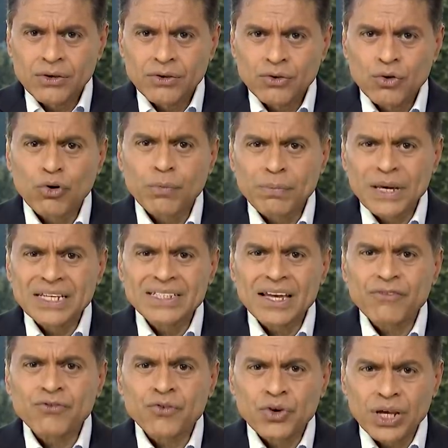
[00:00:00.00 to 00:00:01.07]
Europeans
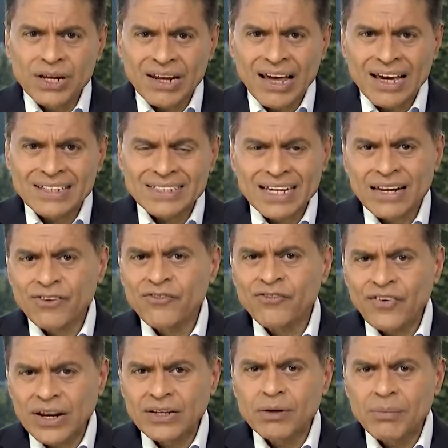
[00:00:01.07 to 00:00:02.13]
have realized at a
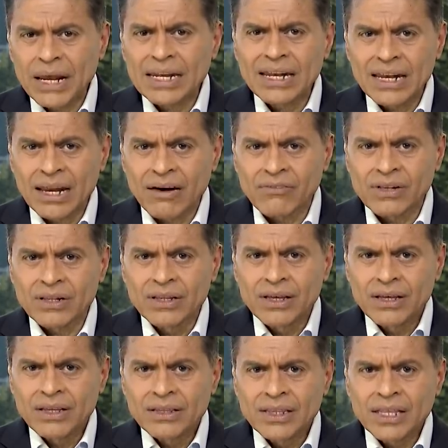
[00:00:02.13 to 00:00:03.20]
fundamental level
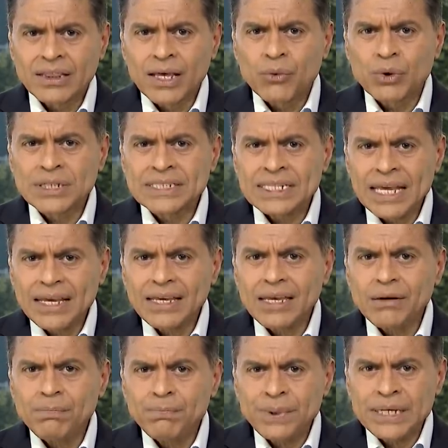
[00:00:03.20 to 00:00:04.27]
that they were
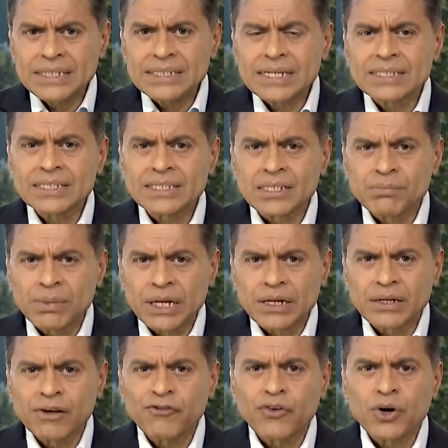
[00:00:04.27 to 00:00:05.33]
taking peace and
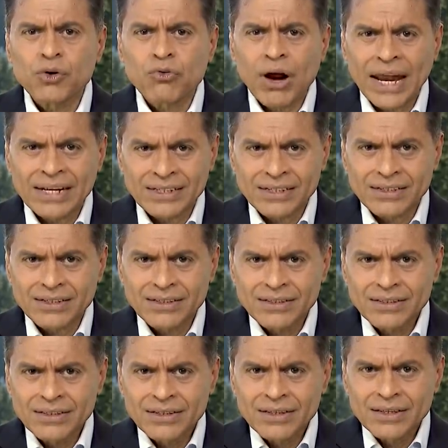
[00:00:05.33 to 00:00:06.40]
stability for granted
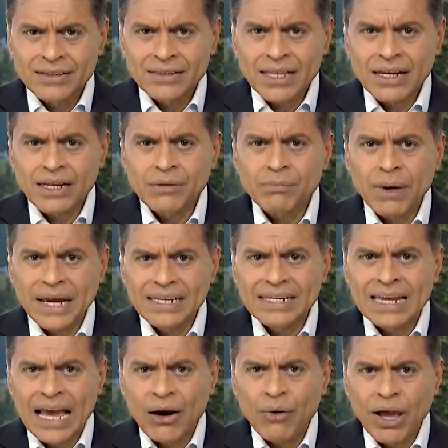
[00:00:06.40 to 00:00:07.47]
that it might
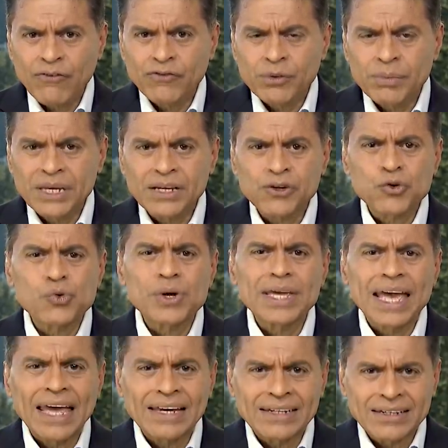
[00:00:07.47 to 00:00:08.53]
now have to be
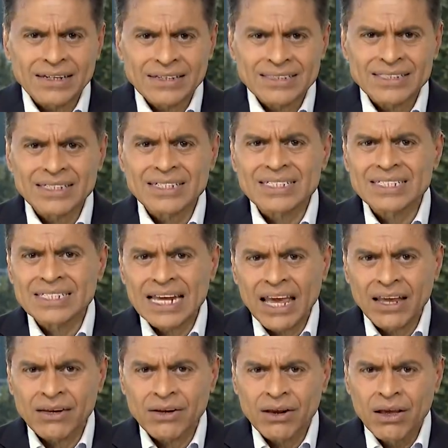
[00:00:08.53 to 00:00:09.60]
created and
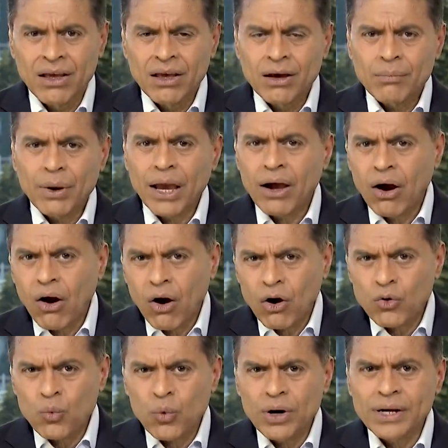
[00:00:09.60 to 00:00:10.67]
sustained by
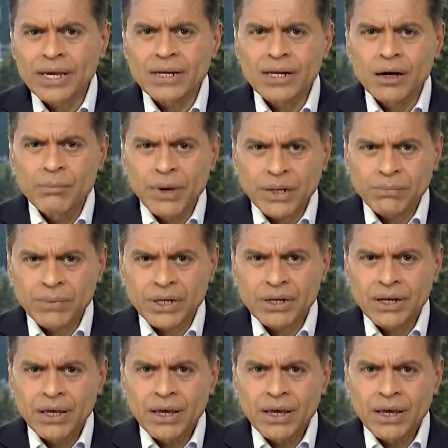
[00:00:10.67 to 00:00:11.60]
hard work and commitment,